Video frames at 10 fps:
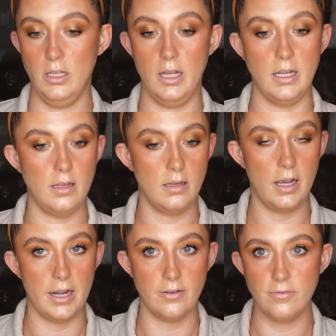like
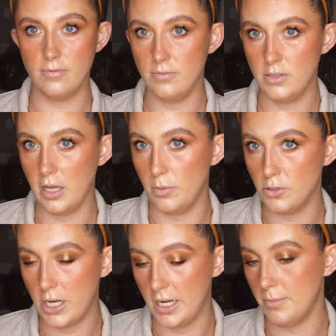kind of double
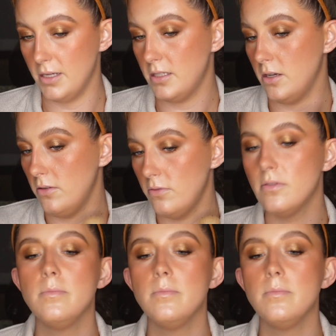chinning myself.